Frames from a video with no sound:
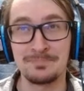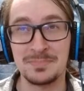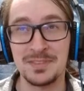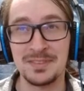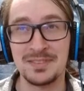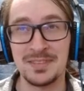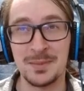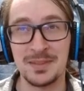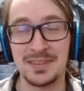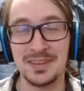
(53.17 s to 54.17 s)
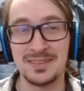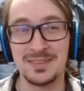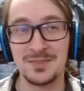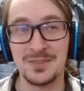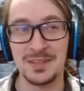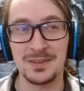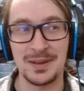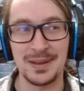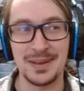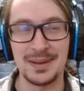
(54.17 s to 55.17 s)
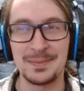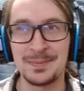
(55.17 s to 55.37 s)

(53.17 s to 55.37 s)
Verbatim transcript: Doesn't seem like the nicest fellow right now.